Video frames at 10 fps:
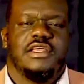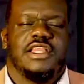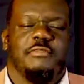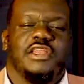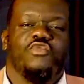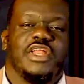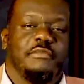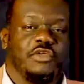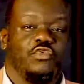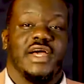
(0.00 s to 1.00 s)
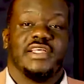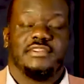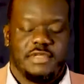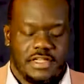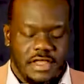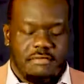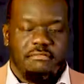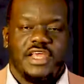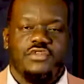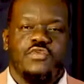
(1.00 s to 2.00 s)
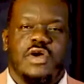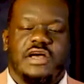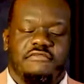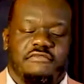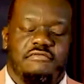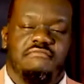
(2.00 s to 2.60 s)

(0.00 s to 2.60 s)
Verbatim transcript: I mean, what I mean wise men, men who have